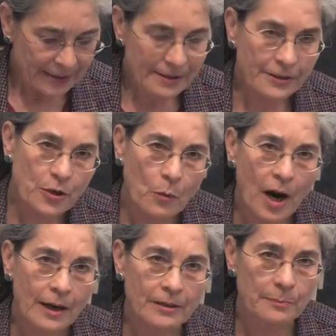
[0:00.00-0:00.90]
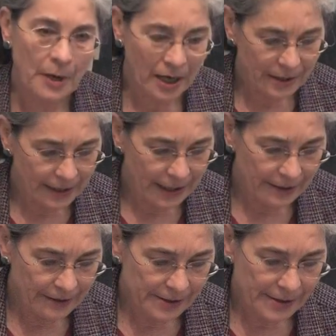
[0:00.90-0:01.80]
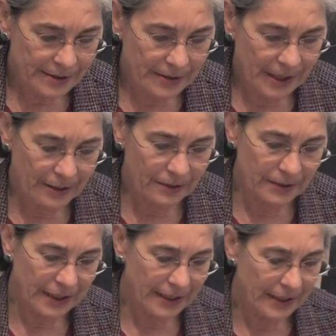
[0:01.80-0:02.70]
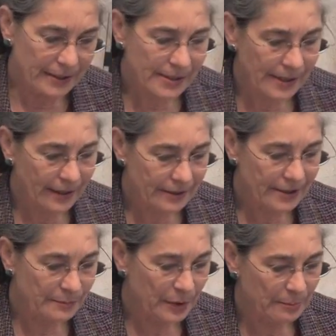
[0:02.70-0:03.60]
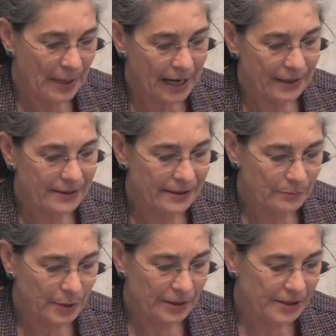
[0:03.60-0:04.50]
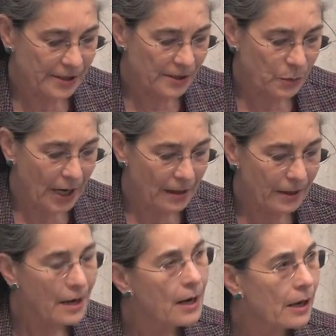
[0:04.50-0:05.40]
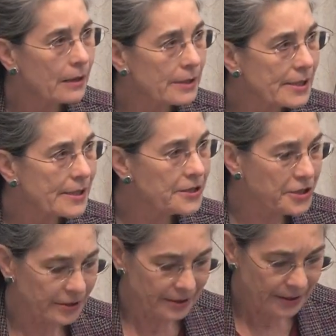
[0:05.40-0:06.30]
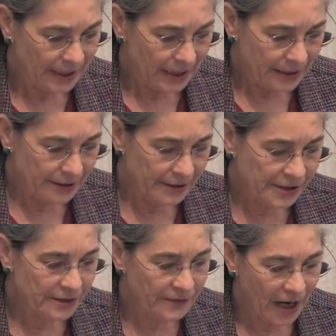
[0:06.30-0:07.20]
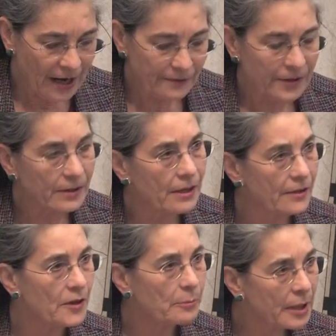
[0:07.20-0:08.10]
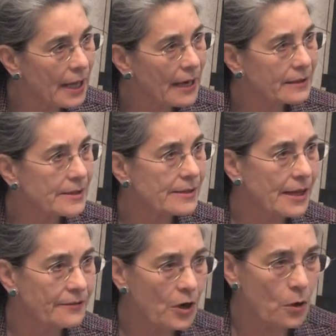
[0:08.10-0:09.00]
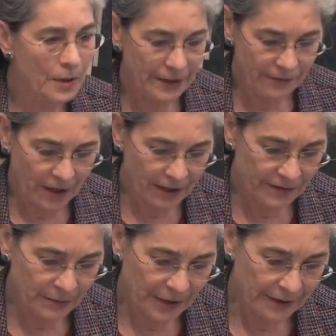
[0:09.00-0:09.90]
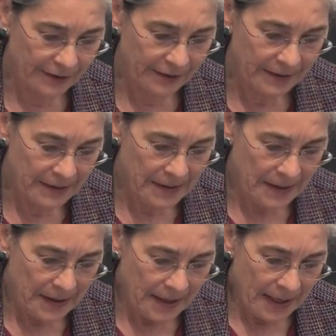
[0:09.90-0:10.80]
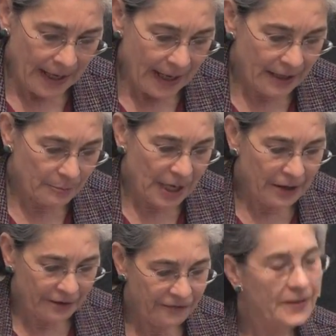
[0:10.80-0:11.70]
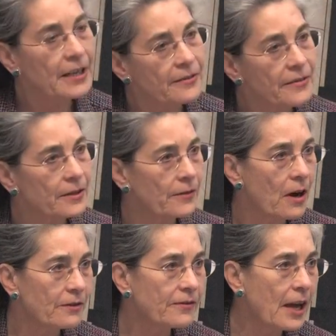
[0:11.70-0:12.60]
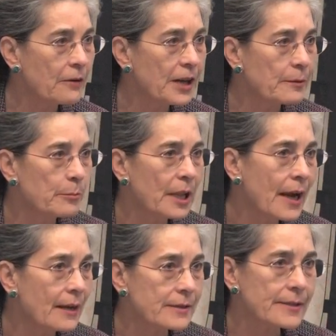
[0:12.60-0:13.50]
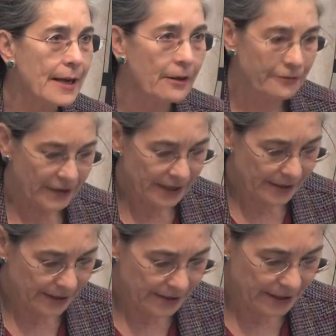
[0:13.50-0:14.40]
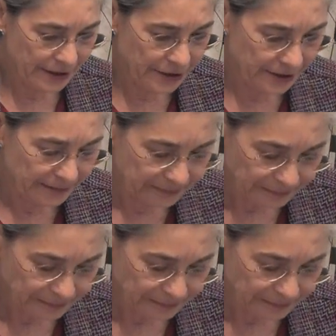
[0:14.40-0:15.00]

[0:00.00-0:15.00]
such wild pollinators, not only insects, but bats and birds as well, are essential to the survival of the plants they've co evolved with. And about a fifth of all flowering plants now face extinction.